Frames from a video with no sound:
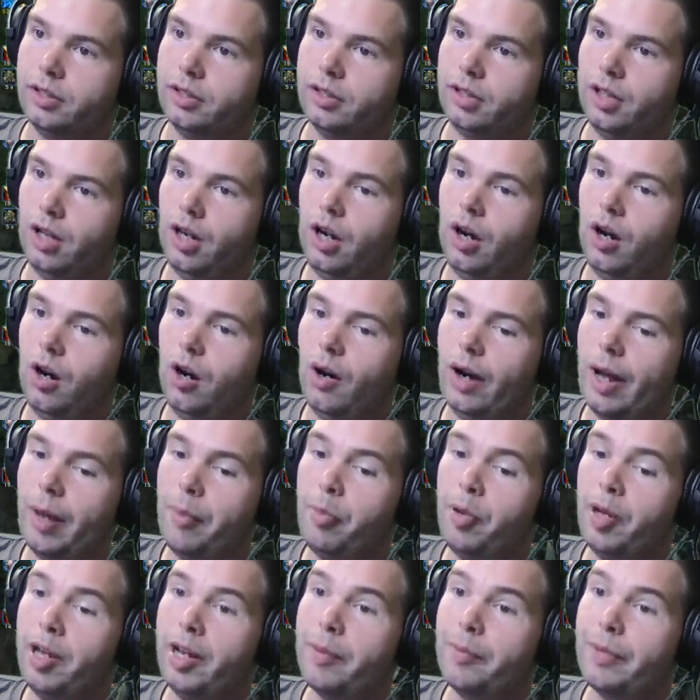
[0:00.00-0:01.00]
Oh,
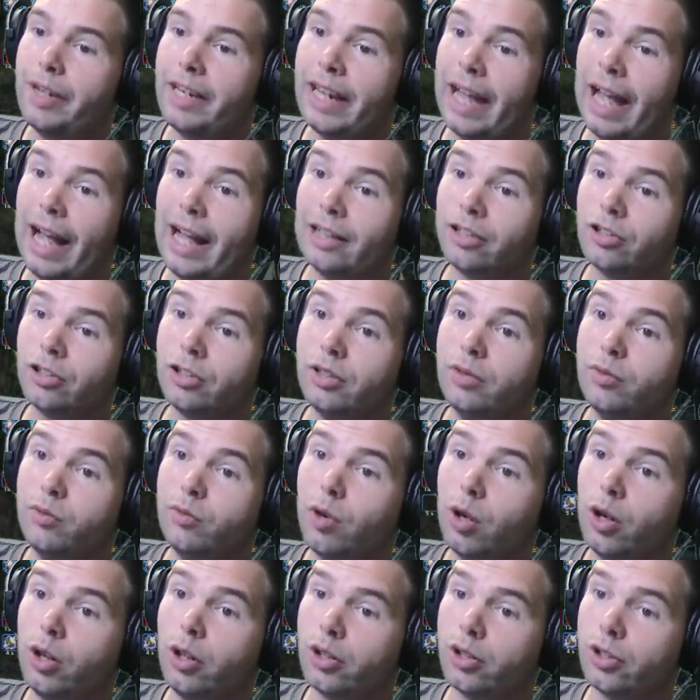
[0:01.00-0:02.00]
epidemic actually
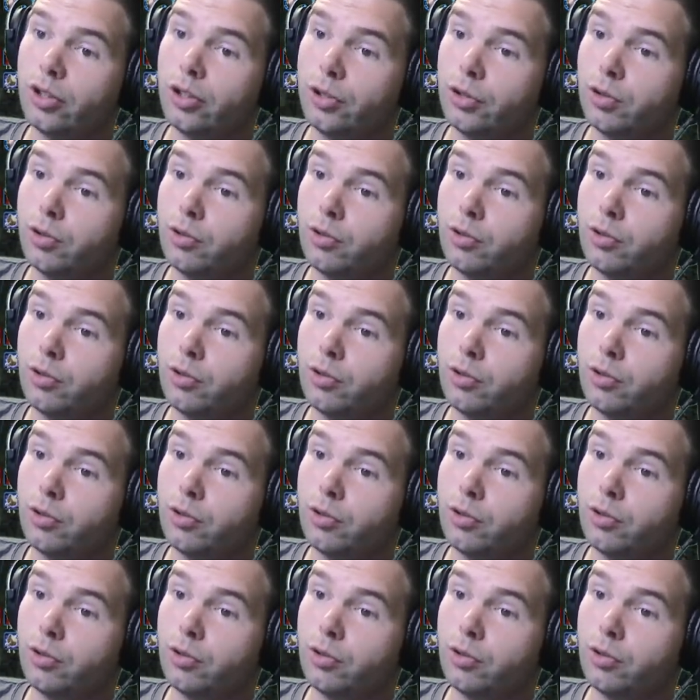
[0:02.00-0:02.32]
works through